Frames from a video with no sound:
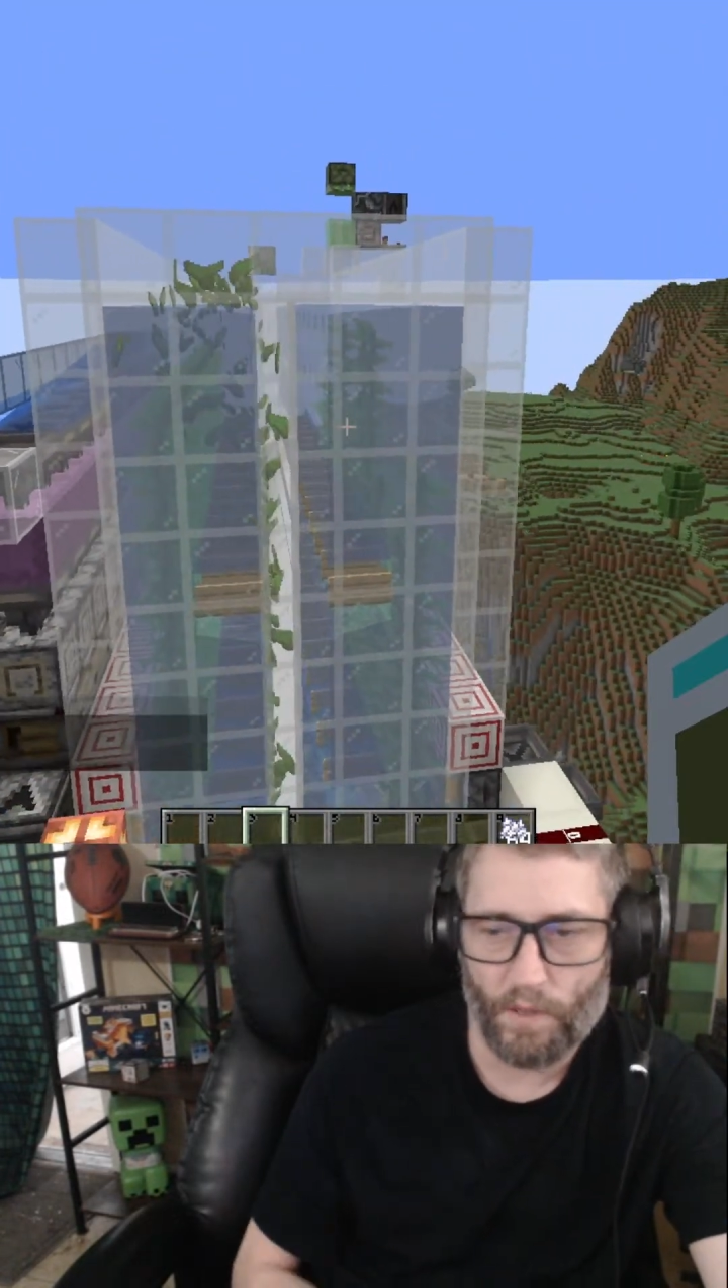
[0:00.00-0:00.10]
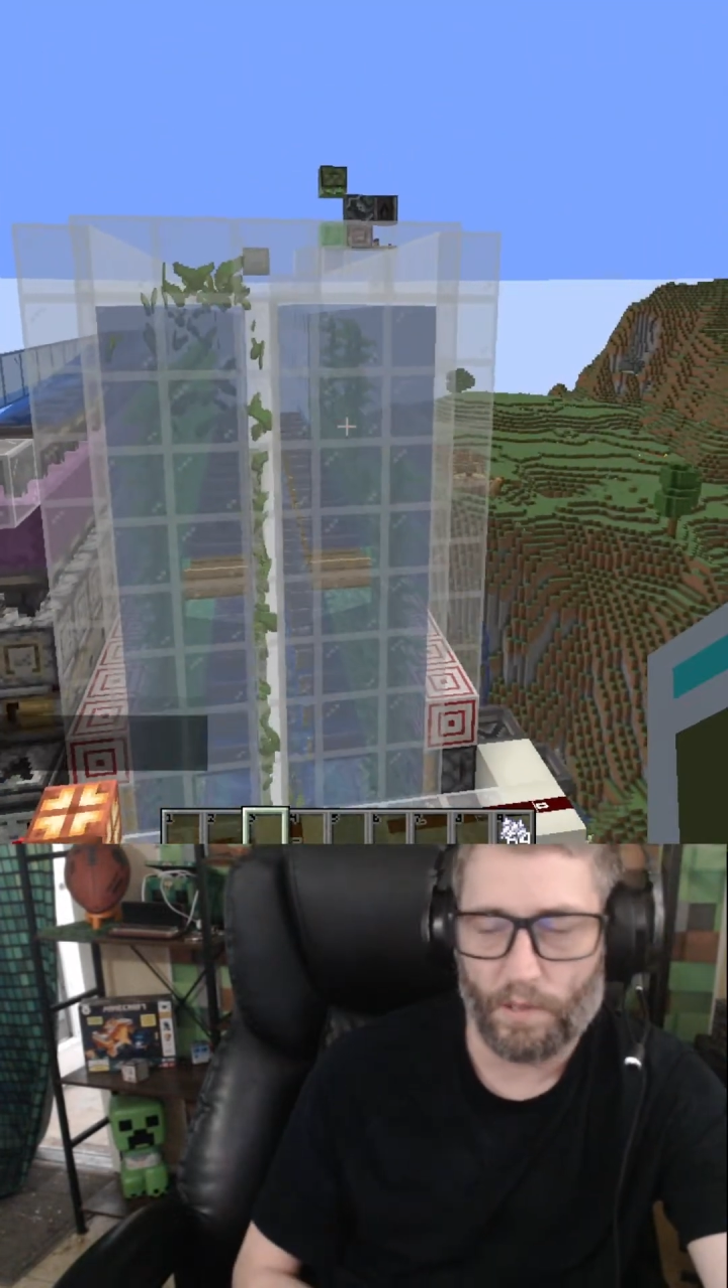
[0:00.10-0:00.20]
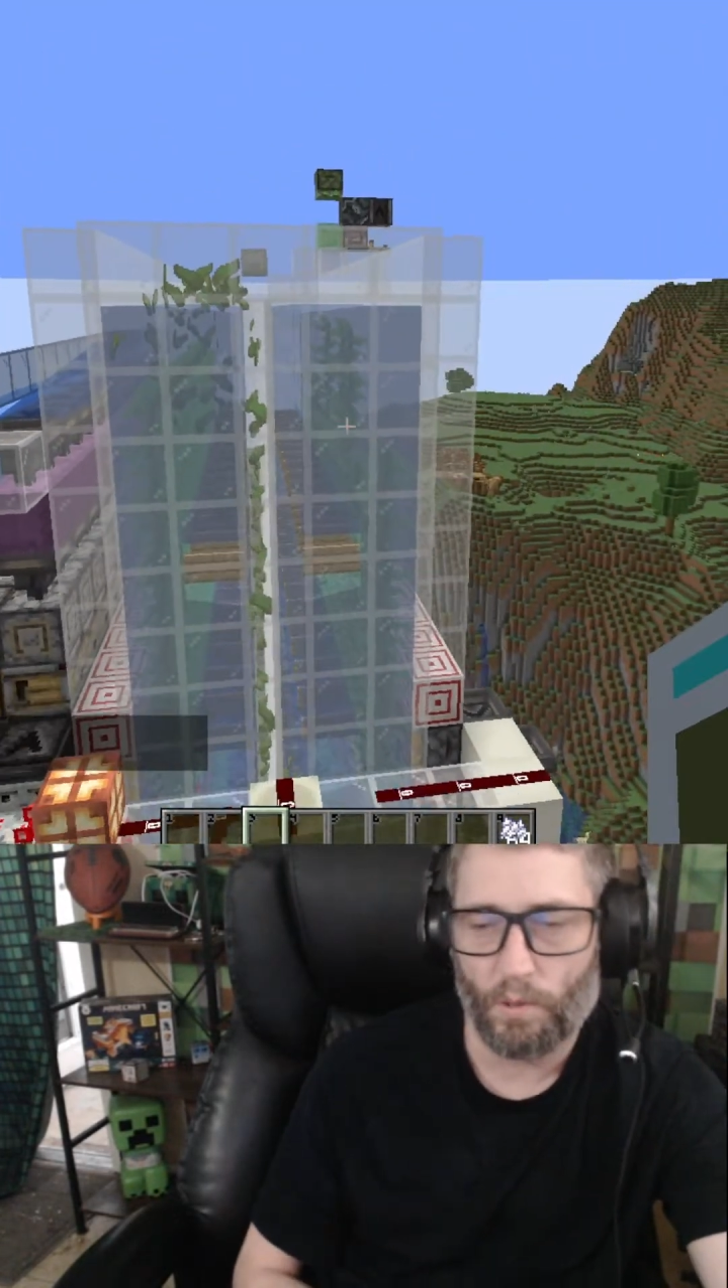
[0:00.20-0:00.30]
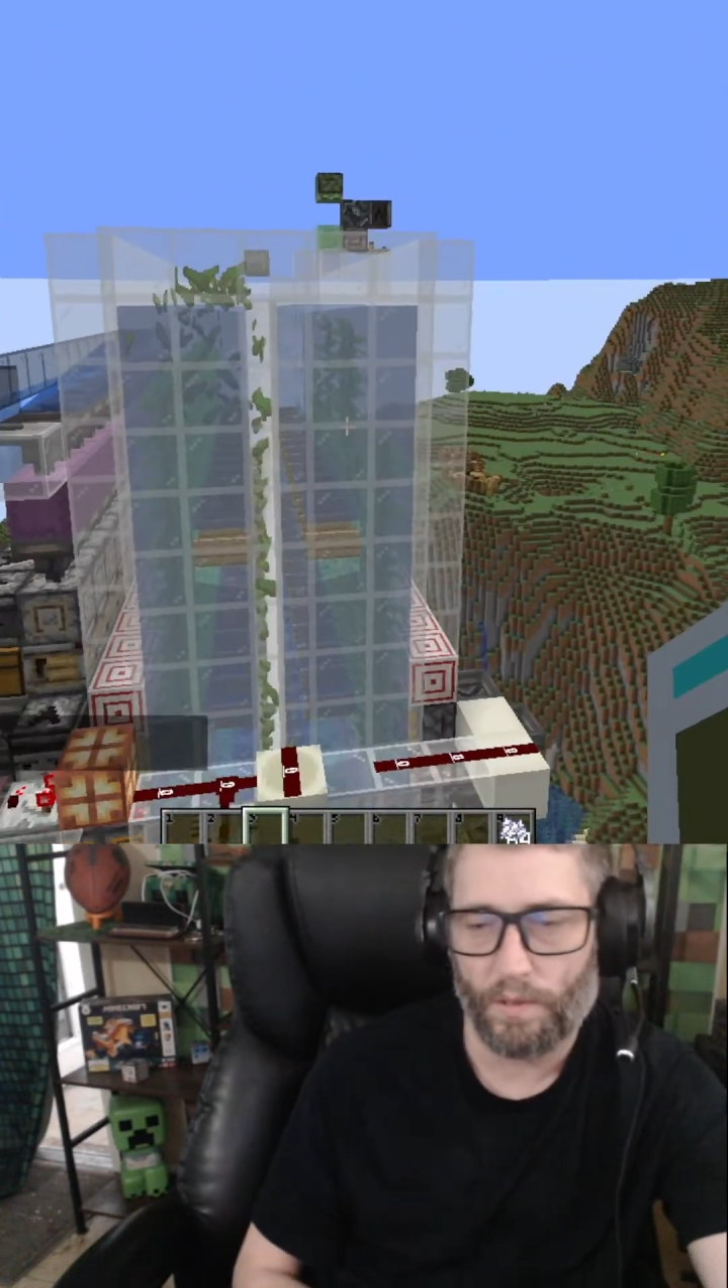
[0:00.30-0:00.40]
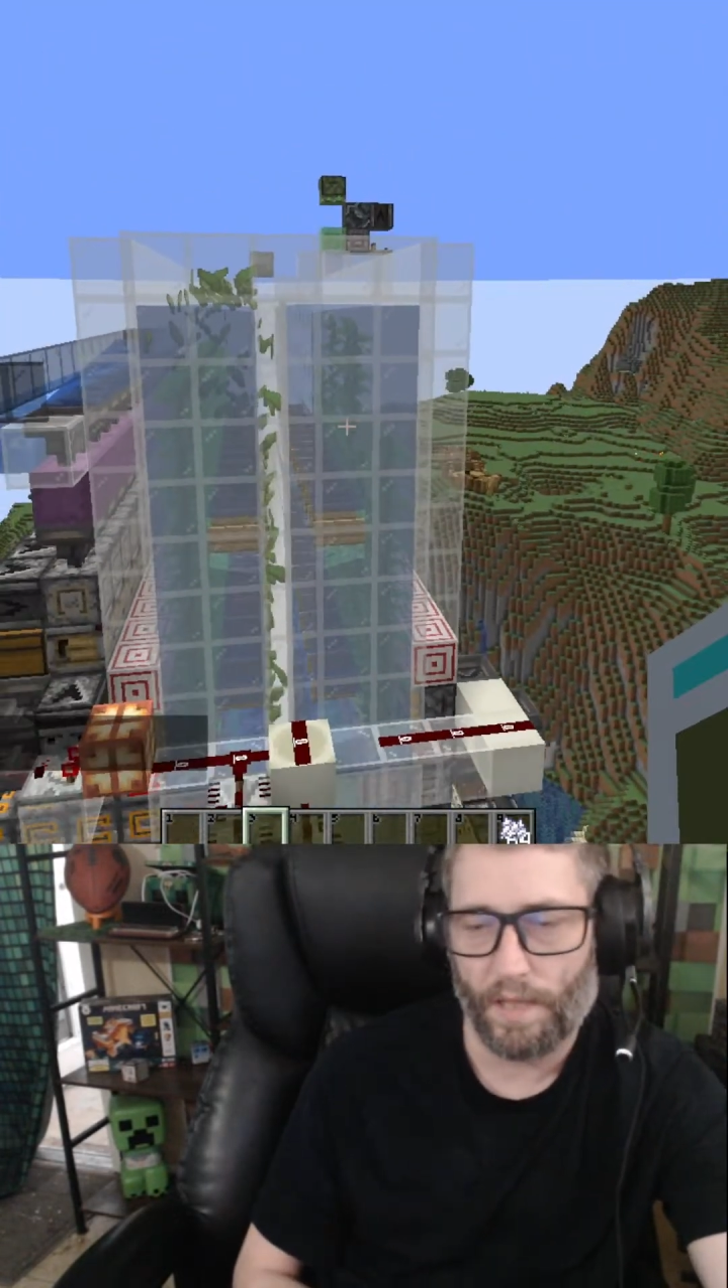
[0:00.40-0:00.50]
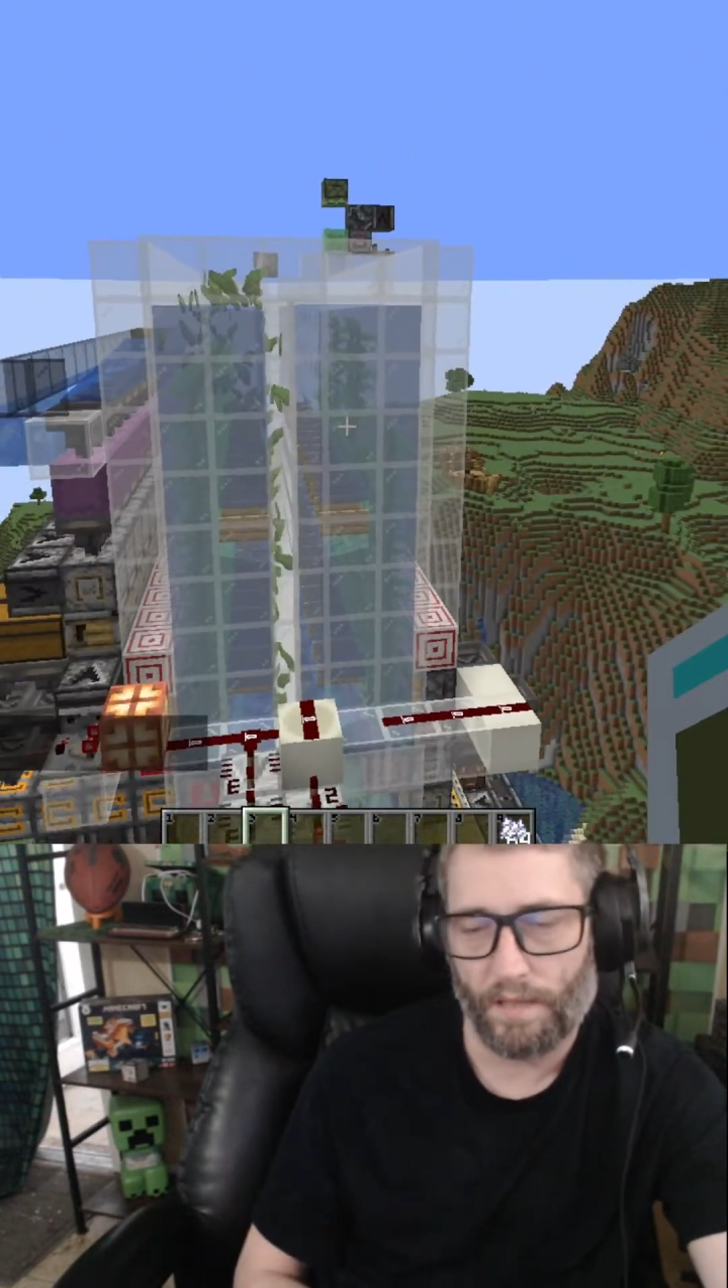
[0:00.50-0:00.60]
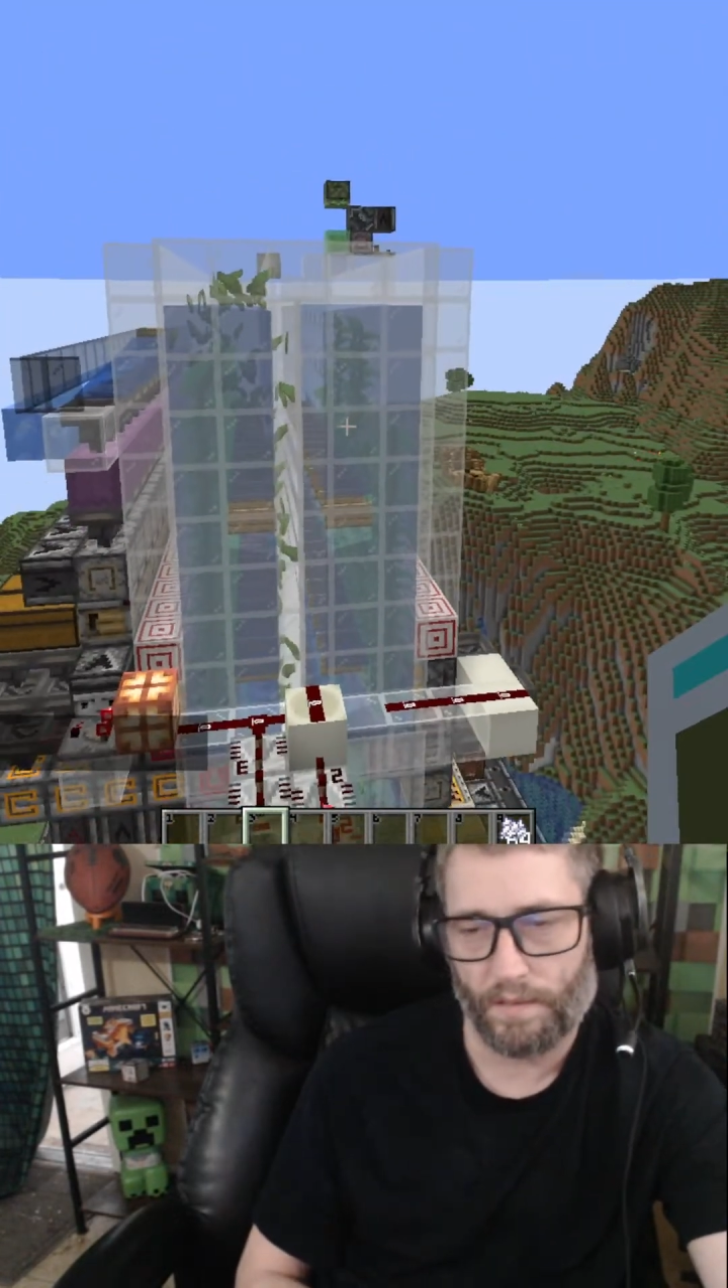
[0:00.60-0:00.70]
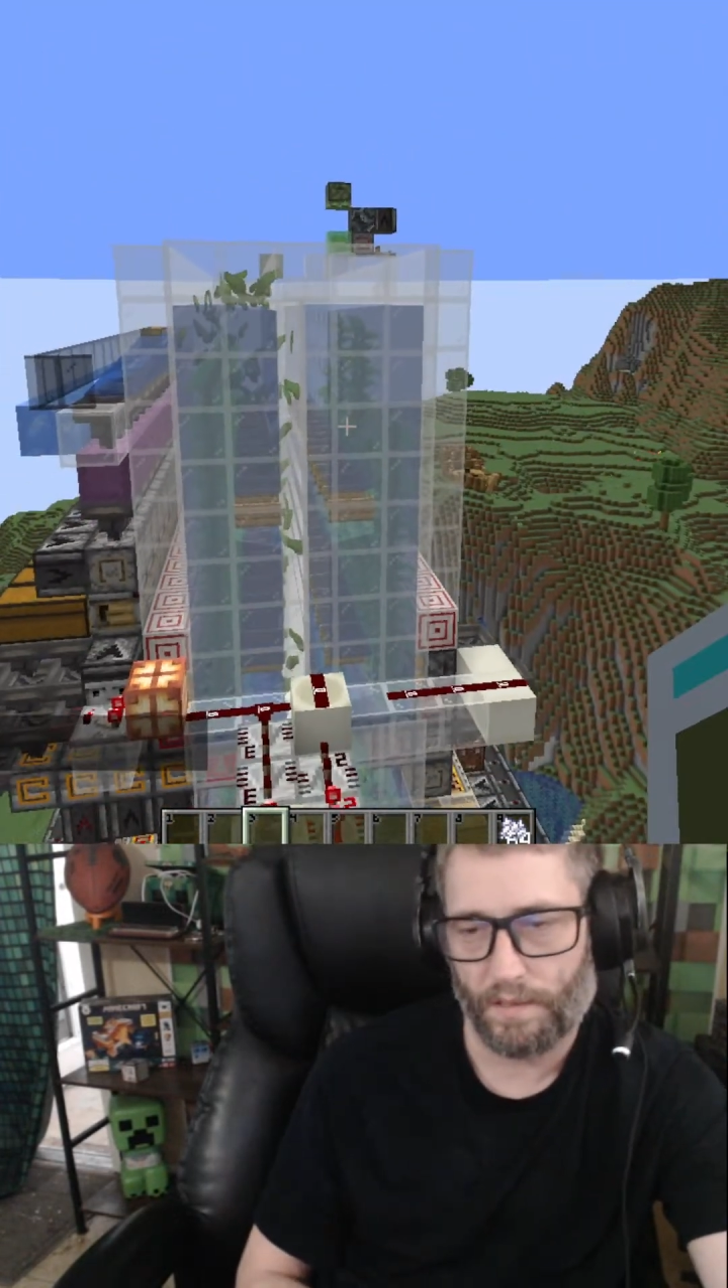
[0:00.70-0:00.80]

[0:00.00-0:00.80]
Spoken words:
cooldowns.